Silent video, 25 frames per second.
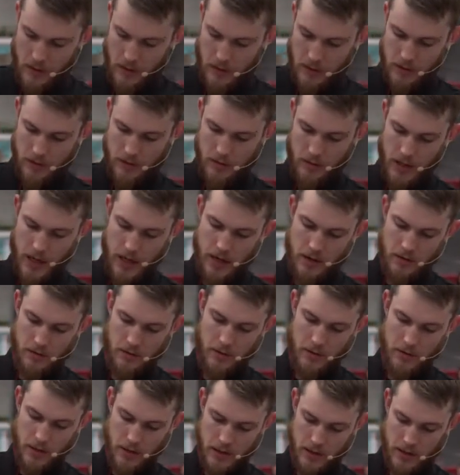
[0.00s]
So now
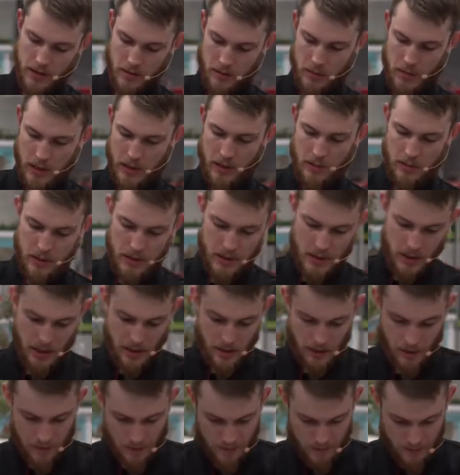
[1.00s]
you guys can probably
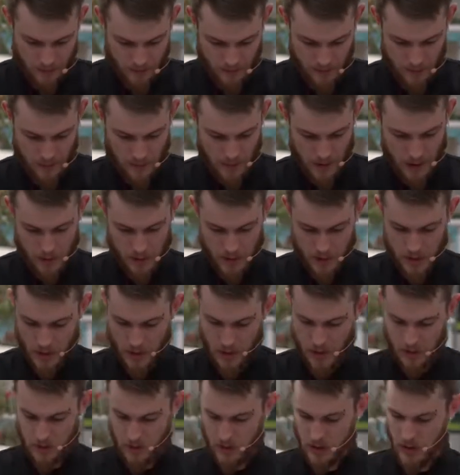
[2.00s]
tell my
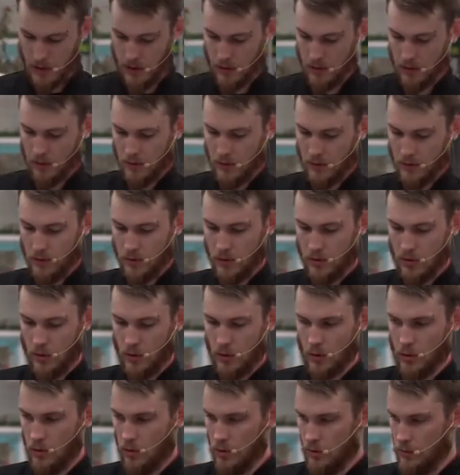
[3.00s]
potato is getting a little too
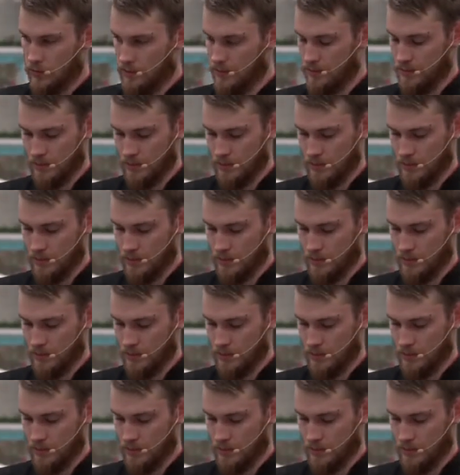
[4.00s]
cool.